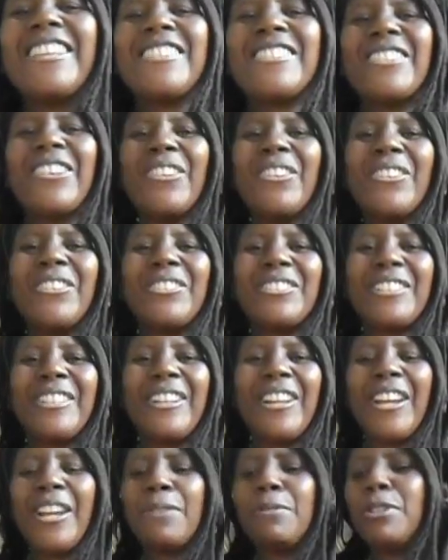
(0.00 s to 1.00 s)
So
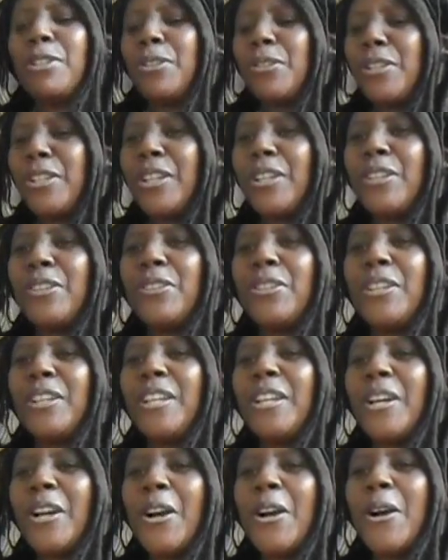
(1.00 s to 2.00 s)
today I'm a little
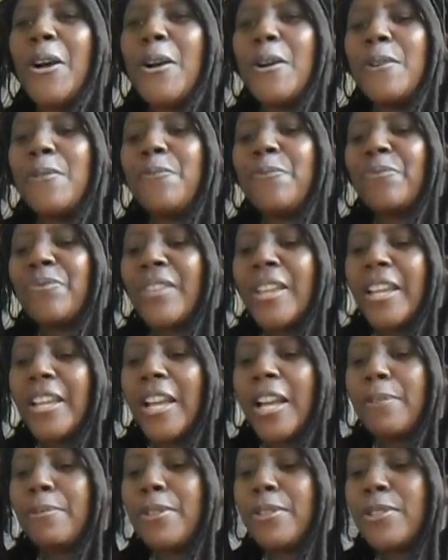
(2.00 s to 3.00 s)
giggly. Um,
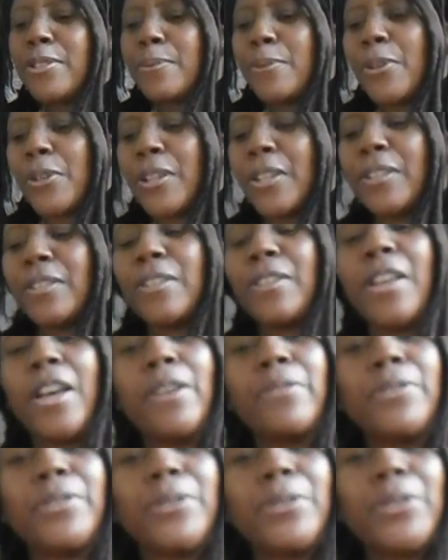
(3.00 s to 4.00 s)
I've been smoking the
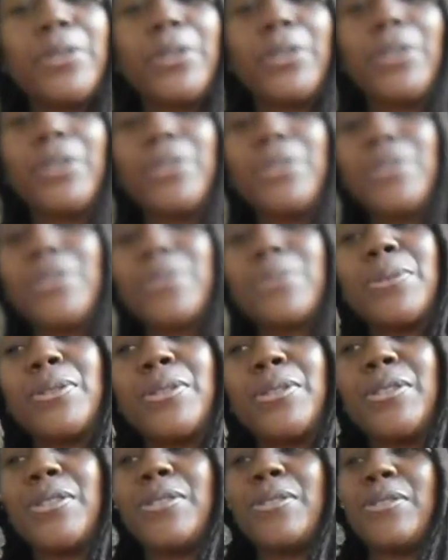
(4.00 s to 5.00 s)
Lavender Kush,
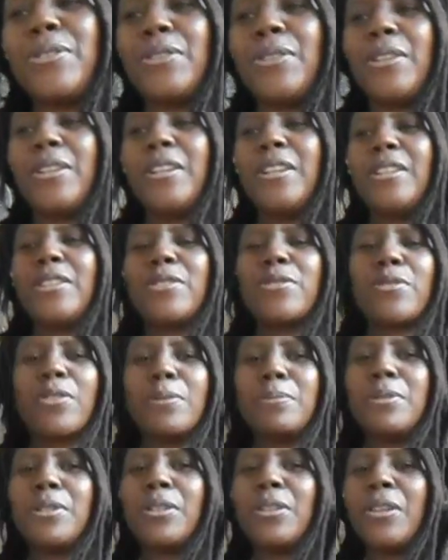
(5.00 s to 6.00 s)
which is uh,
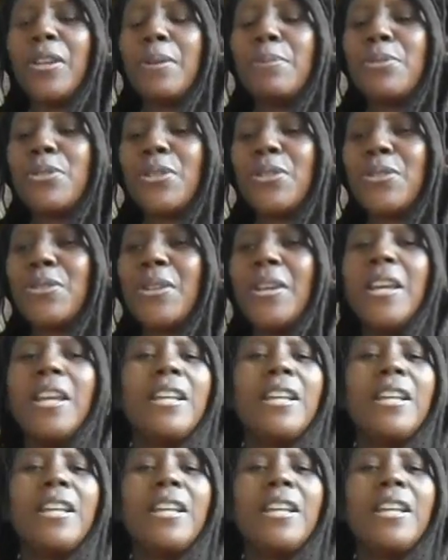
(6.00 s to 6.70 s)
scrumdiddlyumptious.